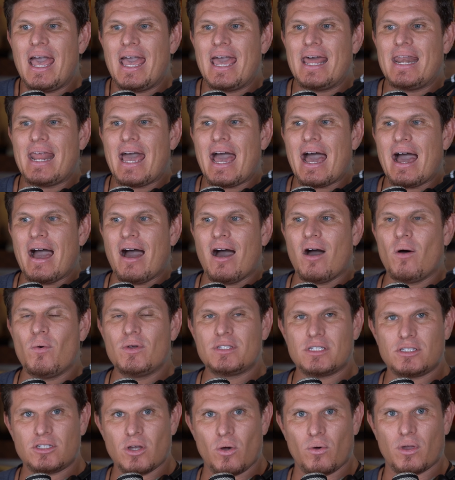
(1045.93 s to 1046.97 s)
and how
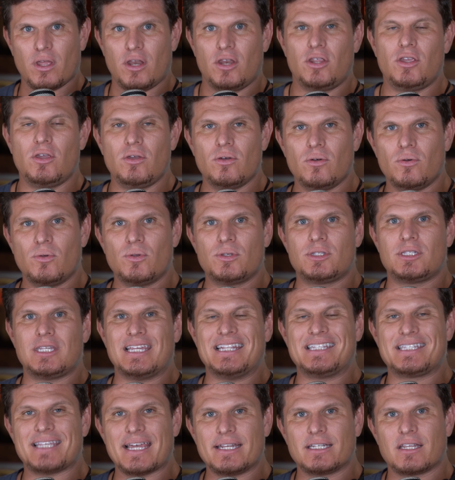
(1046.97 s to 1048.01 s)
is a token used to
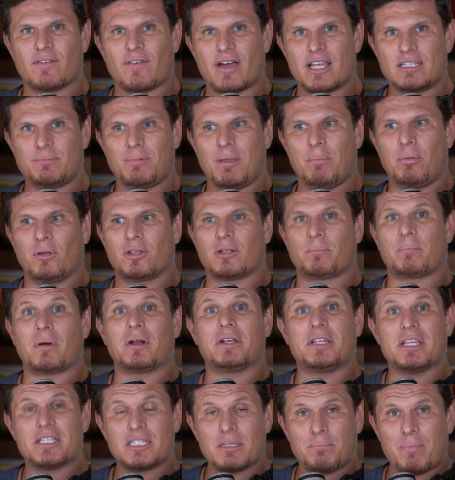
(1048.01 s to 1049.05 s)
incentivize people to
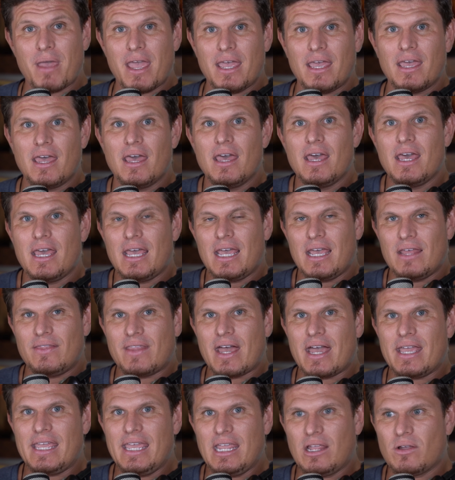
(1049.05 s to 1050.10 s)
participate in
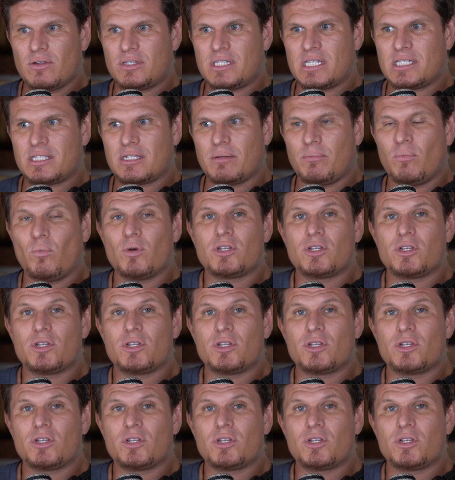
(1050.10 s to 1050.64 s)
that ecosystem,